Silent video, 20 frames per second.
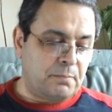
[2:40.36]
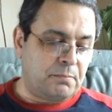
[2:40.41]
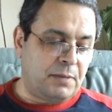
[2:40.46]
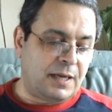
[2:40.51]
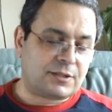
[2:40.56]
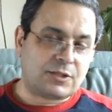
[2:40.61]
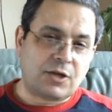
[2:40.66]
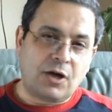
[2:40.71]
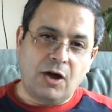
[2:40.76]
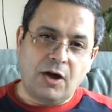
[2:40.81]

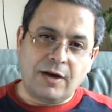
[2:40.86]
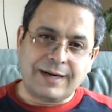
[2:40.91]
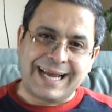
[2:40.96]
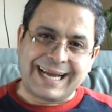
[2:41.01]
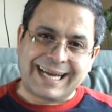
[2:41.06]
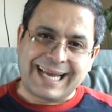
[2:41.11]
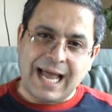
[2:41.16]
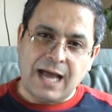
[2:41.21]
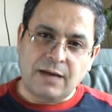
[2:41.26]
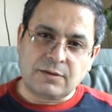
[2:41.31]
but on
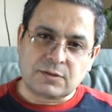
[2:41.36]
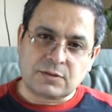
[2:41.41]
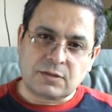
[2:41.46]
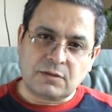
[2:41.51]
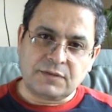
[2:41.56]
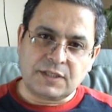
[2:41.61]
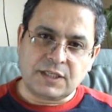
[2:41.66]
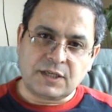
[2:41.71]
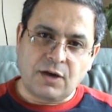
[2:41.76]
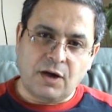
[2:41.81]
account
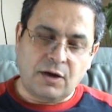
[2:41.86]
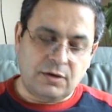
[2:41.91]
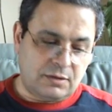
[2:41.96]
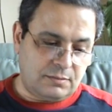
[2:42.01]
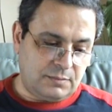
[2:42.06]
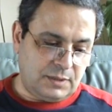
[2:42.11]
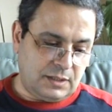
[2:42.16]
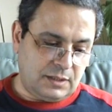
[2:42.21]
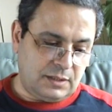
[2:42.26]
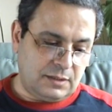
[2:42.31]
of
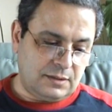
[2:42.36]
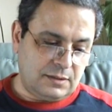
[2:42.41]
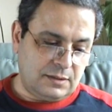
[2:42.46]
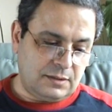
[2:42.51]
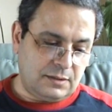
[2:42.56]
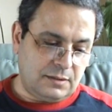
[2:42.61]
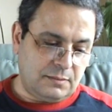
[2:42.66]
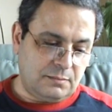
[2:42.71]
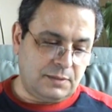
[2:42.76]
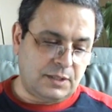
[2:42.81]
economy,
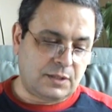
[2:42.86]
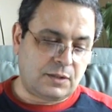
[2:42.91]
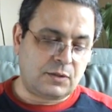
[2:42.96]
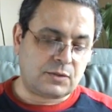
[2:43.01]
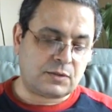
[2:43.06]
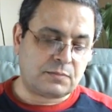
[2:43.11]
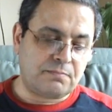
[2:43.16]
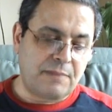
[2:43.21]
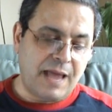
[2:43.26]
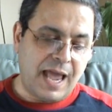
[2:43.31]

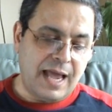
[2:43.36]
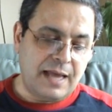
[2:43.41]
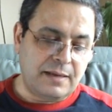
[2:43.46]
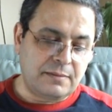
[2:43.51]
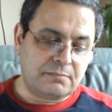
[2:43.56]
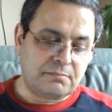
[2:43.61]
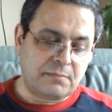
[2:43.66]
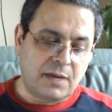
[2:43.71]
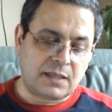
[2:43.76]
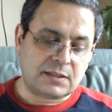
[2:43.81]
because
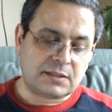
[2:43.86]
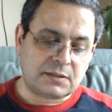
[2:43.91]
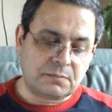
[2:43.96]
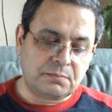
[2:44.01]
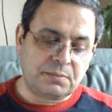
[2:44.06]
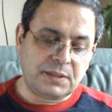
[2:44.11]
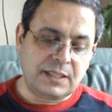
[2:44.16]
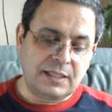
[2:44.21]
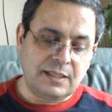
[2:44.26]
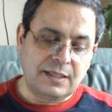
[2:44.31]
man
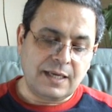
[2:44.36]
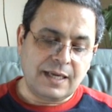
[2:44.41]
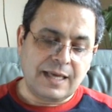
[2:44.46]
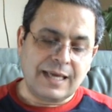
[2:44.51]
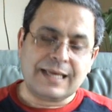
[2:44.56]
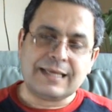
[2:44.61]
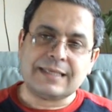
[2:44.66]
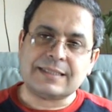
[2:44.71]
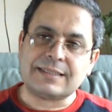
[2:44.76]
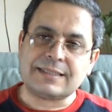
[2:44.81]
must be
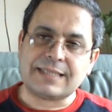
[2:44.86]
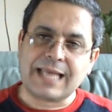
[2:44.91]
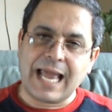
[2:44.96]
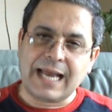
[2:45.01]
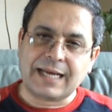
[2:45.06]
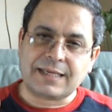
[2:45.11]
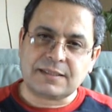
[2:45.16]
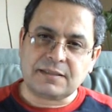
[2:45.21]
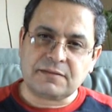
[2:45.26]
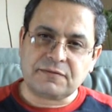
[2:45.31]

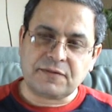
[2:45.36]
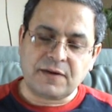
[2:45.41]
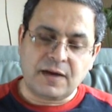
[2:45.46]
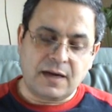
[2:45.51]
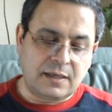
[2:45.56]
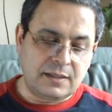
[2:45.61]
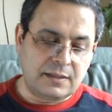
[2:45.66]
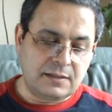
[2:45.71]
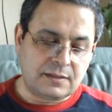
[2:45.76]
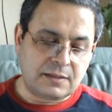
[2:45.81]

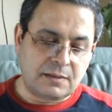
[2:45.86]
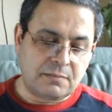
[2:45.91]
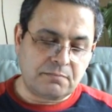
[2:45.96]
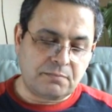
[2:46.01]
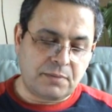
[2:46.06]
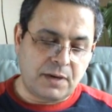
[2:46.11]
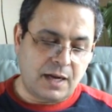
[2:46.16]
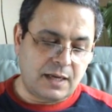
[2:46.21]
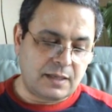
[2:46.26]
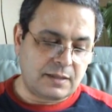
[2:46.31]
sanctified
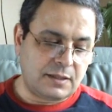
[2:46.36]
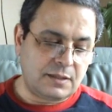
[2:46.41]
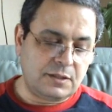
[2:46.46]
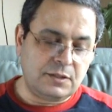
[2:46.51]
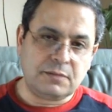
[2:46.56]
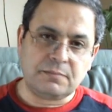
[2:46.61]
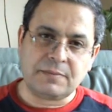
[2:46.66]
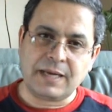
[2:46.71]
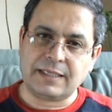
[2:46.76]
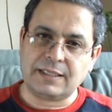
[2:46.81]
by the
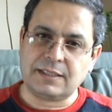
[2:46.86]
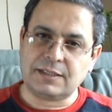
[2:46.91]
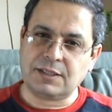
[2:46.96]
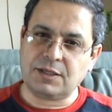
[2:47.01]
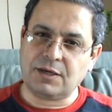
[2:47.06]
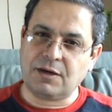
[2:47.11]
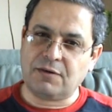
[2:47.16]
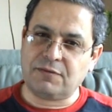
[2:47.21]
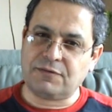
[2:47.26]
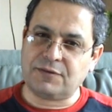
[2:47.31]

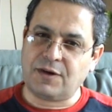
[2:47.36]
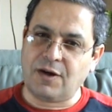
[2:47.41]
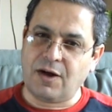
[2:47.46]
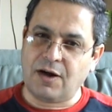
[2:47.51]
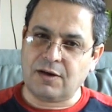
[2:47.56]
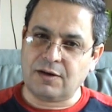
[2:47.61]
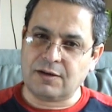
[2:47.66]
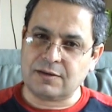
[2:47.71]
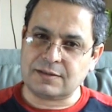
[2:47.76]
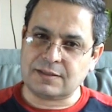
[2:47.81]
humanity of
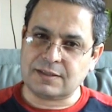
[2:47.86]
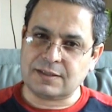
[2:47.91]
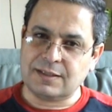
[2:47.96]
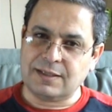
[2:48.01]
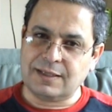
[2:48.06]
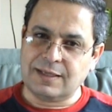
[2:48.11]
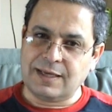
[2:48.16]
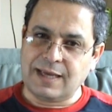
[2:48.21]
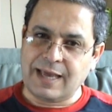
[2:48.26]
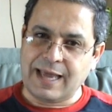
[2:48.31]
God.
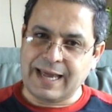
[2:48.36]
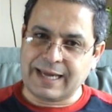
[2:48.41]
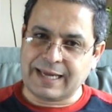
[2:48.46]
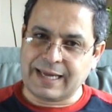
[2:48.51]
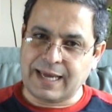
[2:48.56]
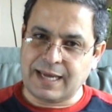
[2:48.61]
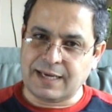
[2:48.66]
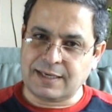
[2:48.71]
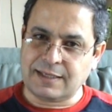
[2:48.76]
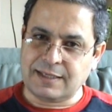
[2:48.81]

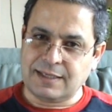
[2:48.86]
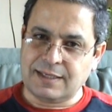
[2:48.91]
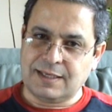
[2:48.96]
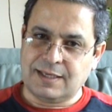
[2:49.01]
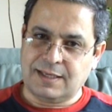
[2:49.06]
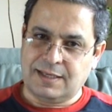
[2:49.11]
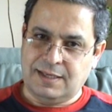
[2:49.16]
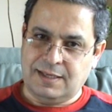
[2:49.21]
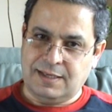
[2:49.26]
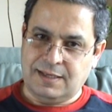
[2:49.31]
Again,
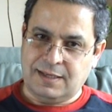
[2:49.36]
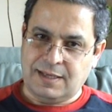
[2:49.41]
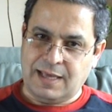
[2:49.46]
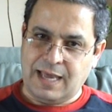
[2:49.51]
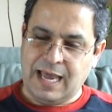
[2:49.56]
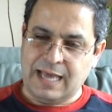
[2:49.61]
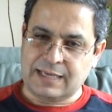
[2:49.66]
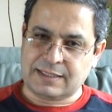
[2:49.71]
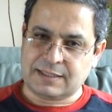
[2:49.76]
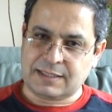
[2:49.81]

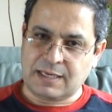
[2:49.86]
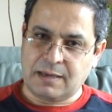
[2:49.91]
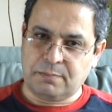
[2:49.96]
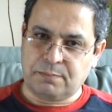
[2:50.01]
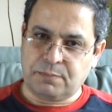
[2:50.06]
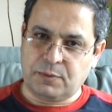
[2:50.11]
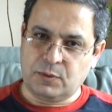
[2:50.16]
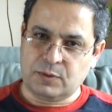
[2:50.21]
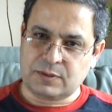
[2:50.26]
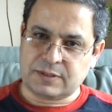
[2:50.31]
as
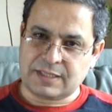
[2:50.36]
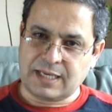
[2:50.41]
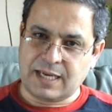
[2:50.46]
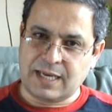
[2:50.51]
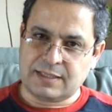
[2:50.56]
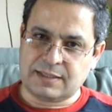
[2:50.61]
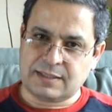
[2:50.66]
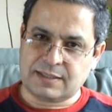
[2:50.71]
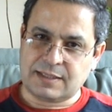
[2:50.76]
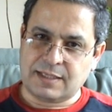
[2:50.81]
Saint Paul
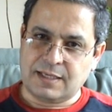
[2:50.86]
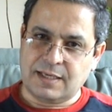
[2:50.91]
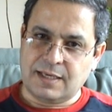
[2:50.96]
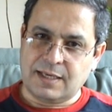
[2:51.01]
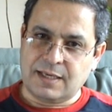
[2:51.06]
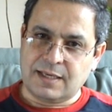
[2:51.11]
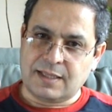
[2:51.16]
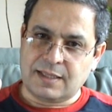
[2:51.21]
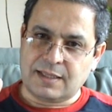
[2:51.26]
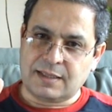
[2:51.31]
says,
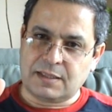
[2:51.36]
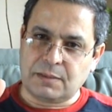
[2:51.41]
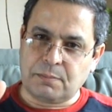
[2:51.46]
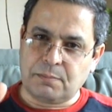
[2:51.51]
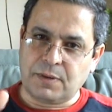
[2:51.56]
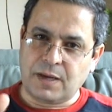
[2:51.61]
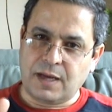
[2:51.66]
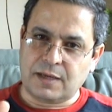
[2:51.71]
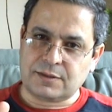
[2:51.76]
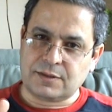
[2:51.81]
the
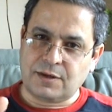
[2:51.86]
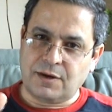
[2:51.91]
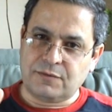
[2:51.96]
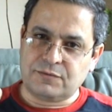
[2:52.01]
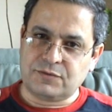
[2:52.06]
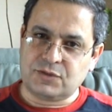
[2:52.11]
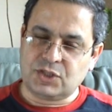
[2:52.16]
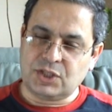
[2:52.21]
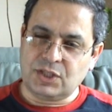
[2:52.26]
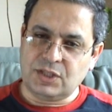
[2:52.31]
blood
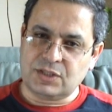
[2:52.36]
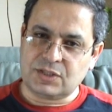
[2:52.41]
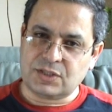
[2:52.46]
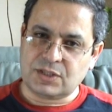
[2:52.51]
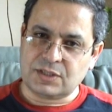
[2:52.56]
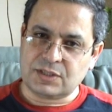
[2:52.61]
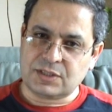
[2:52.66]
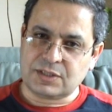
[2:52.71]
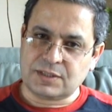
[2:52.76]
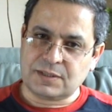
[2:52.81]
of
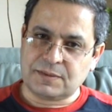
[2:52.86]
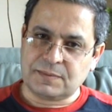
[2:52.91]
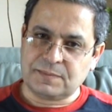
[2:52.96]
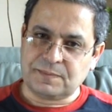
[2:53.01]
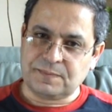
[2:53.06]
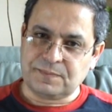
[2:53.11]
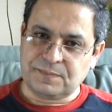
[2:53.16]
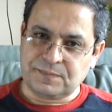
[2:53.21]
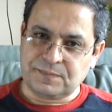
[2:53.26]
Jesus